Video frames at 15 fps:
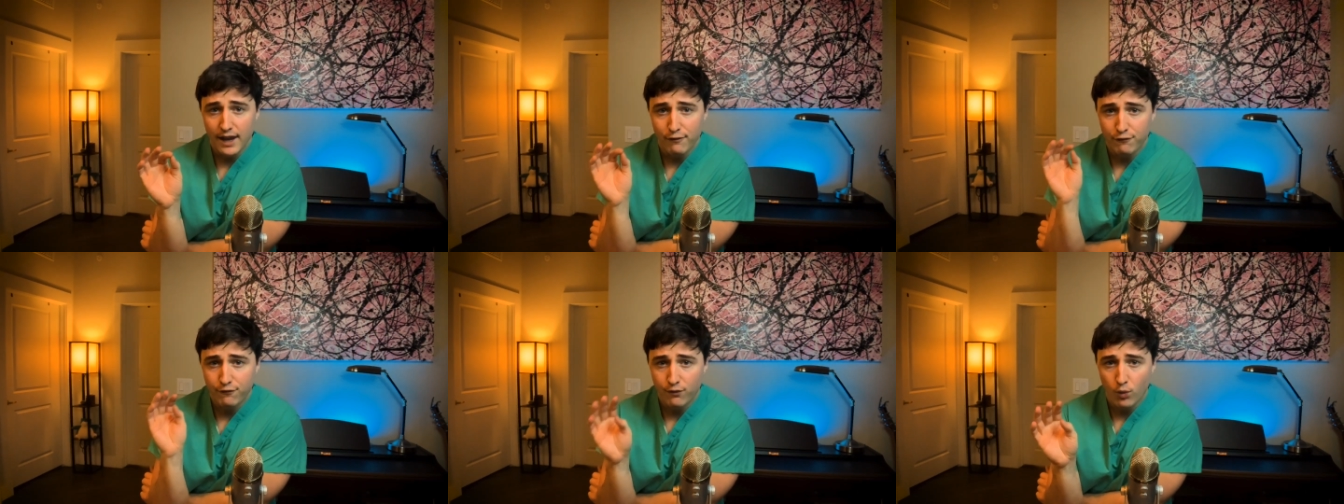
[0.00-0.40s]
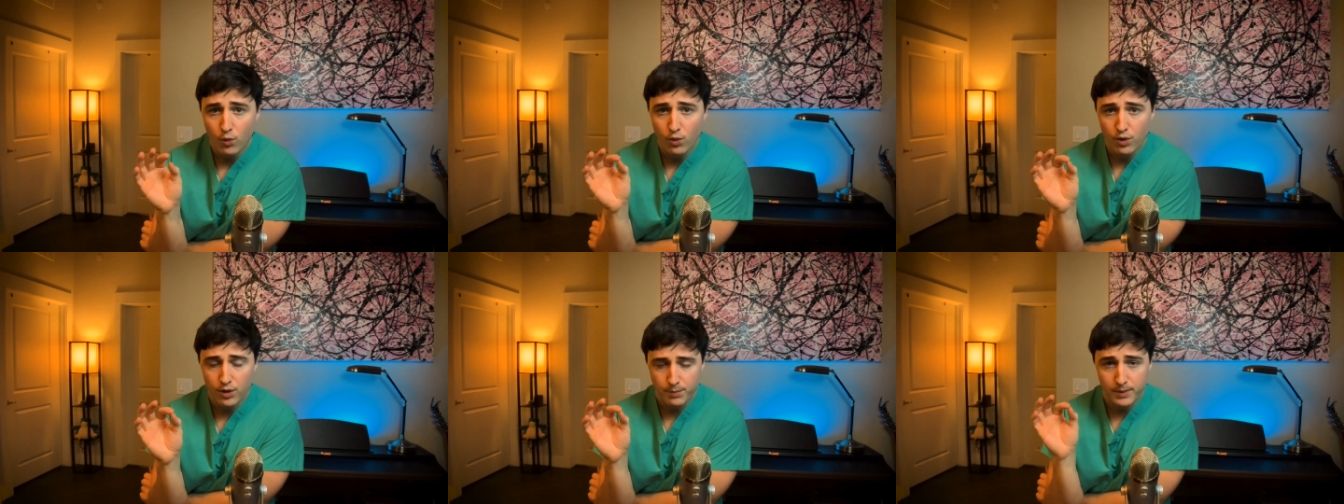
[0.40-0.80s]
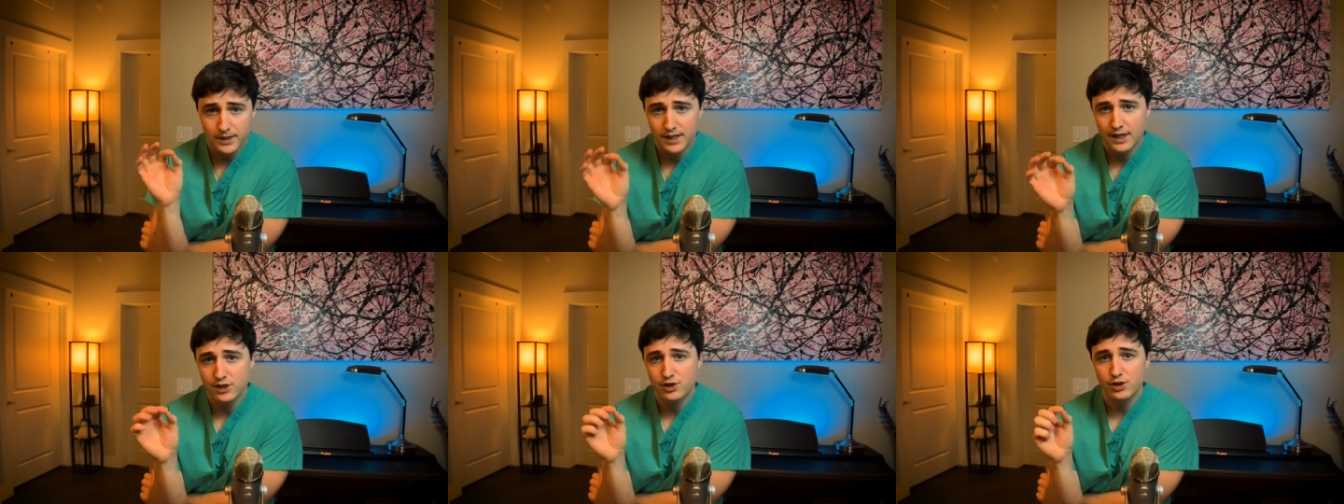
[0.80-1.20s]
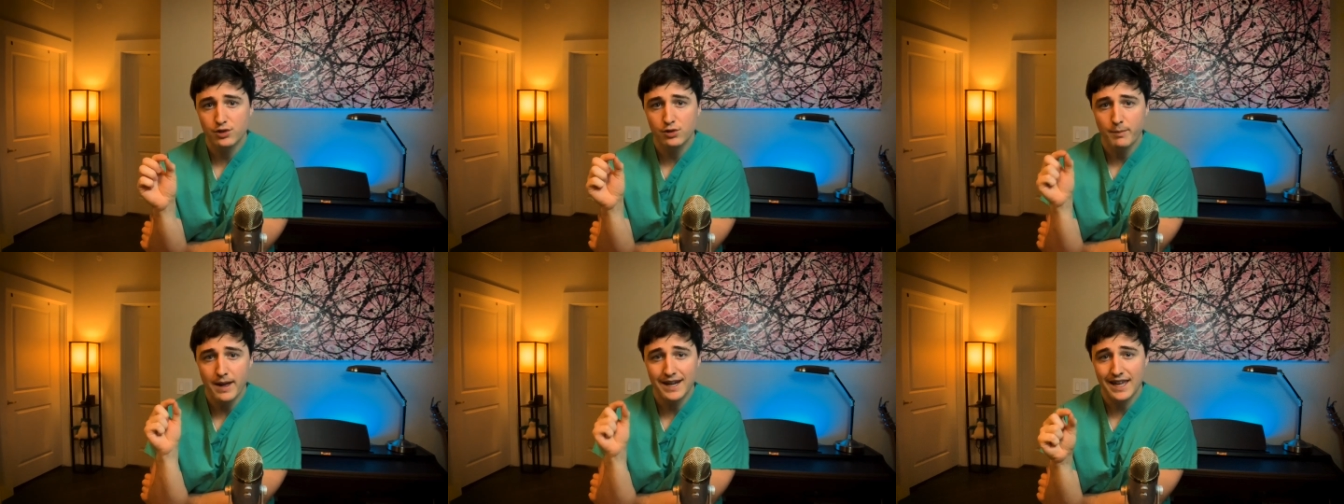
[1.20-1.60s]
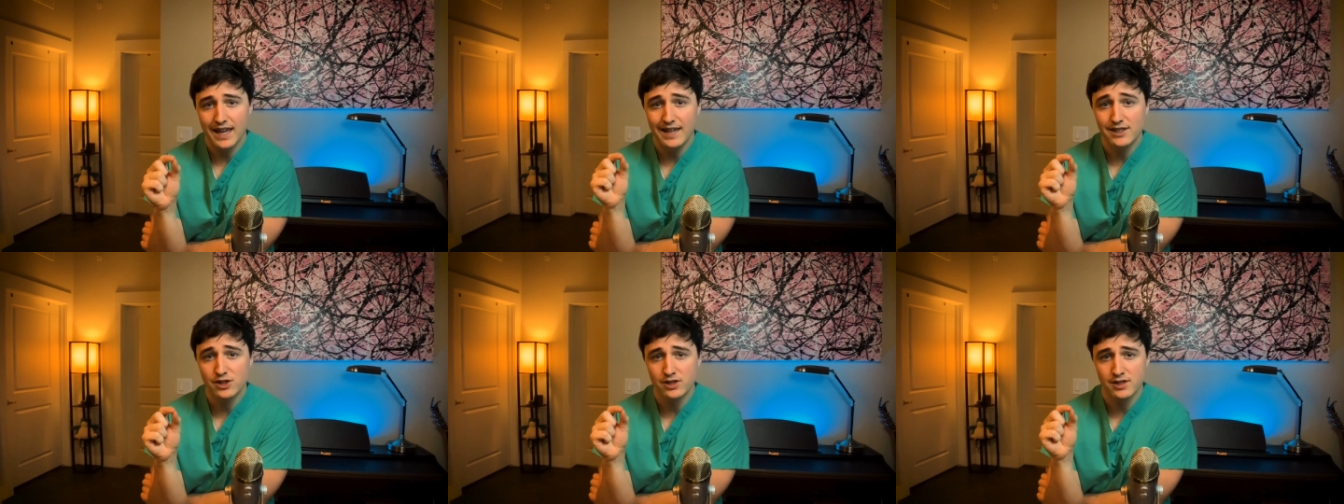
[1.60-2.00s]
at four potential
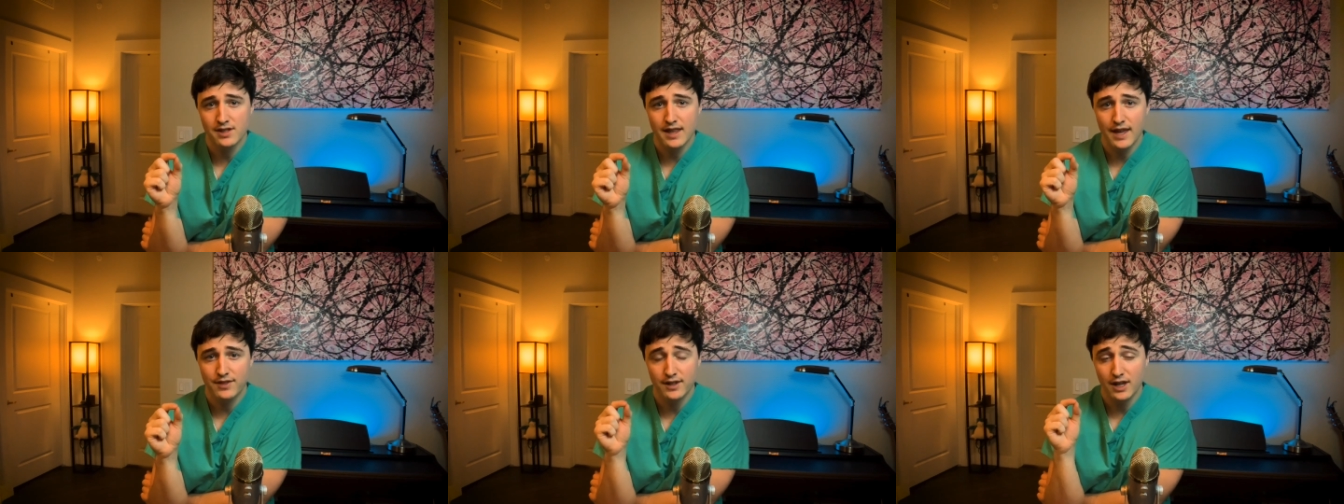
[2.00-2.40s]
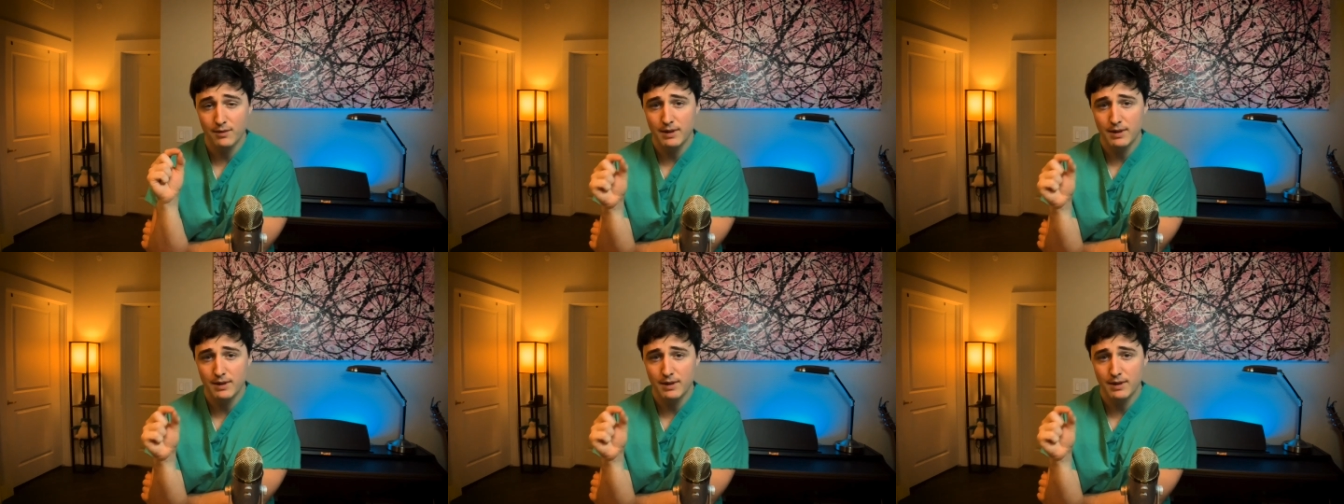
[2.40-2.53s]
medications that the